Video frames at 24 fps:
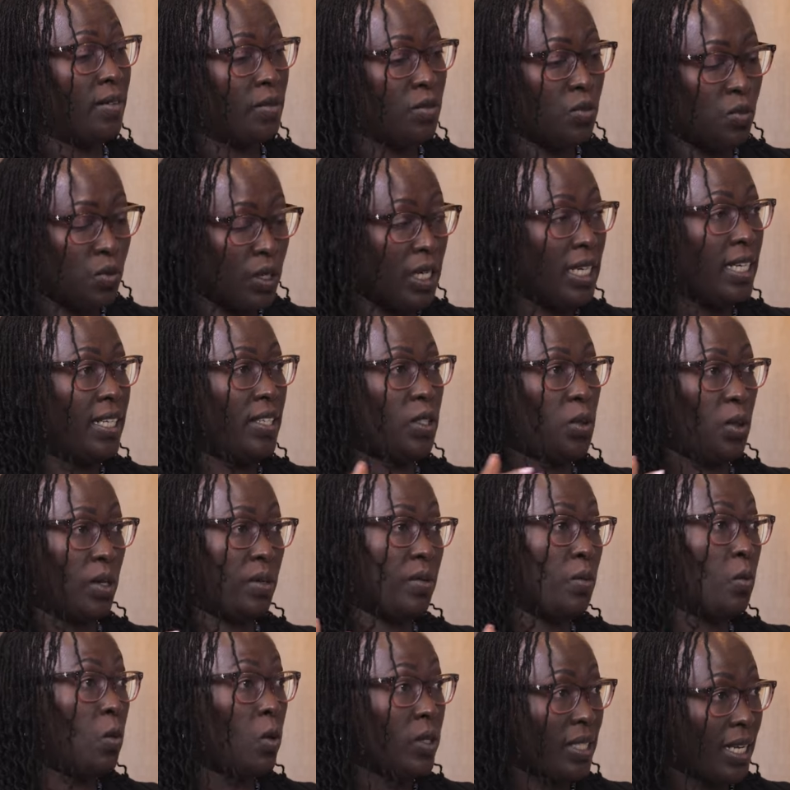a really
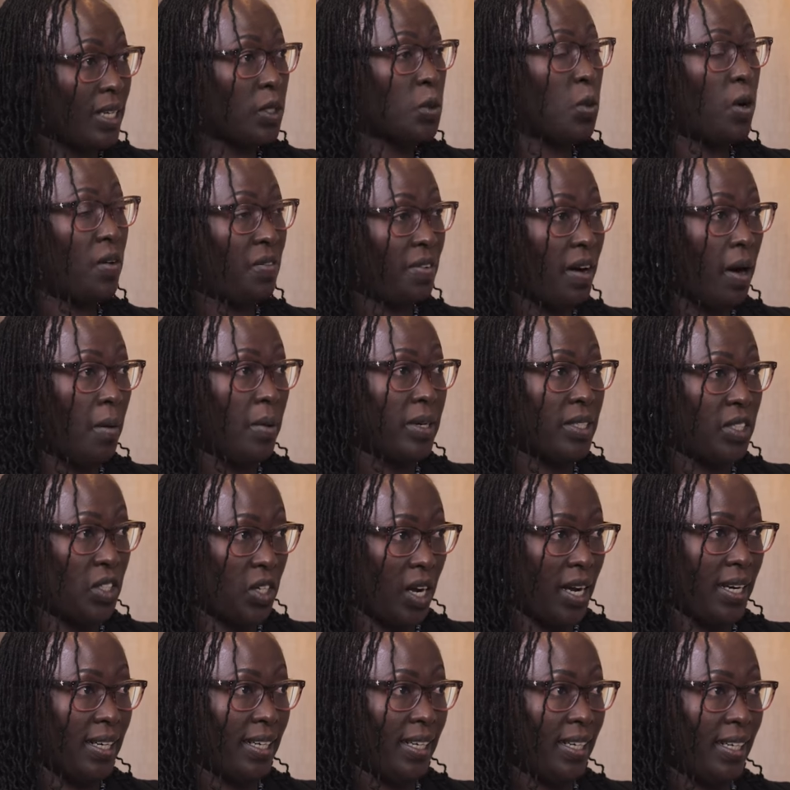12, was a 12 hour
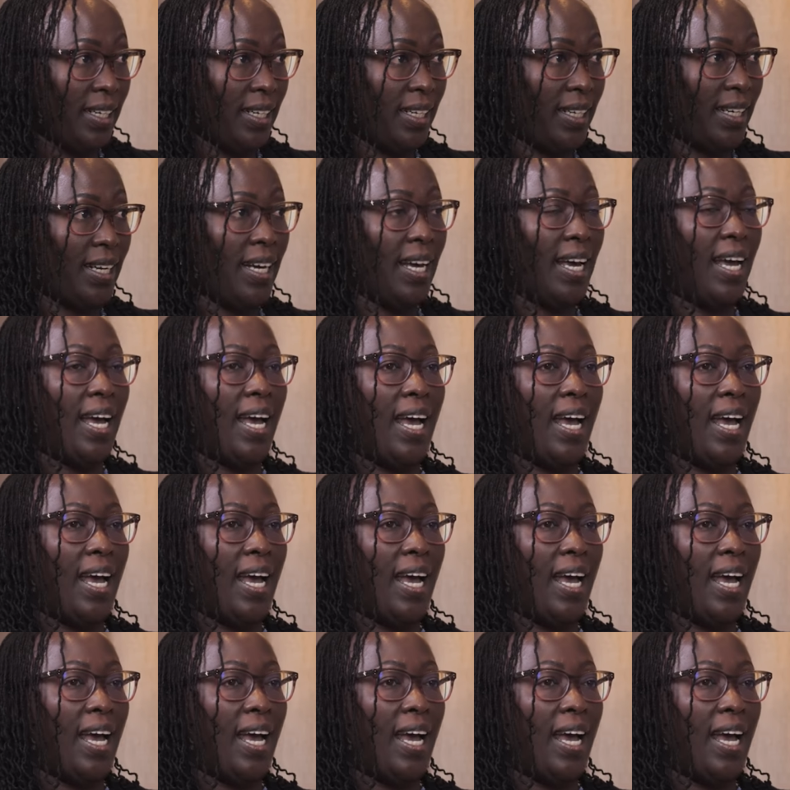journey.